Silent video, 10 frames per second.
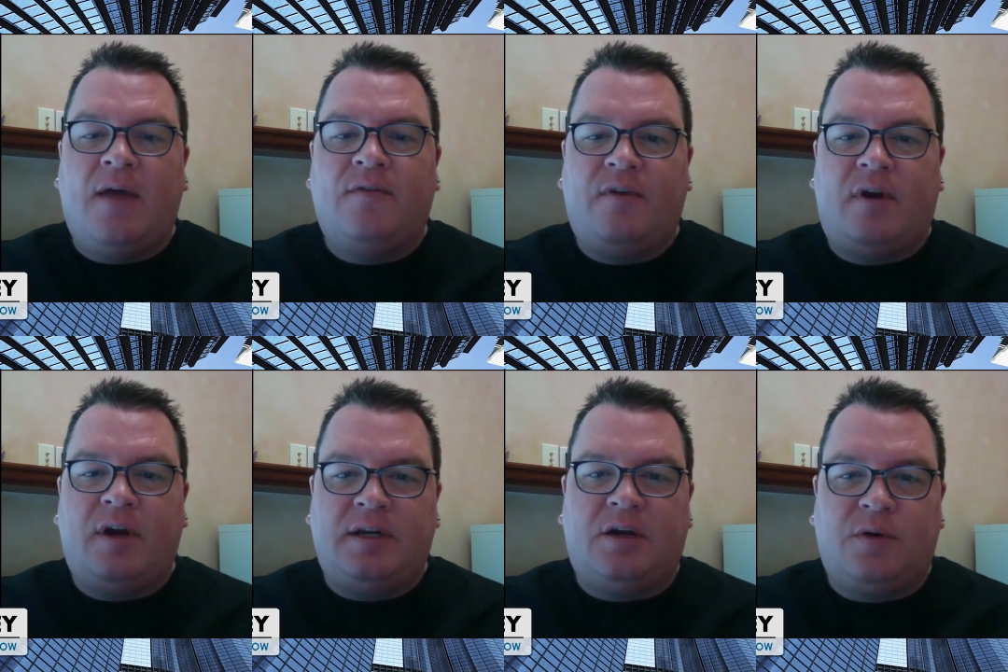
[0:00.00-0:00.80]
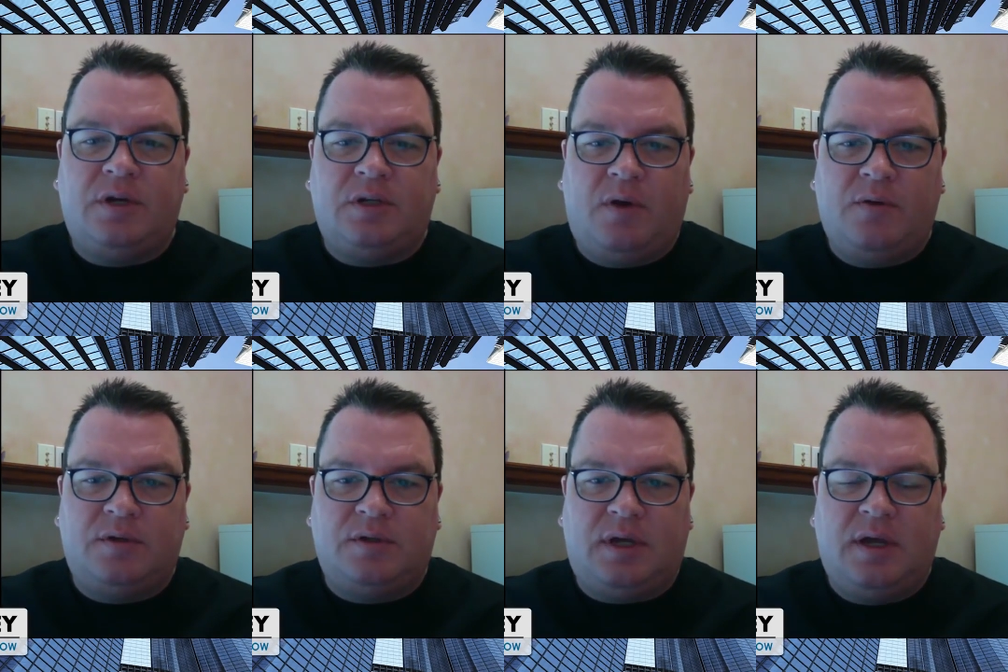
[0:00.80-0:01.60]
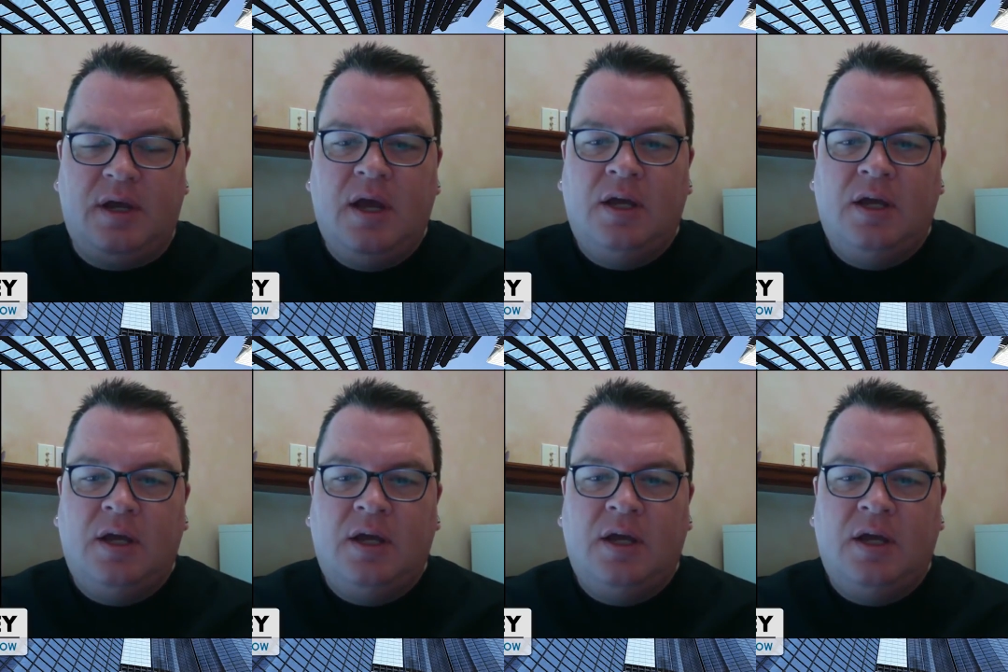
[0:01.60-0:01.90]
They have a very decreased potency.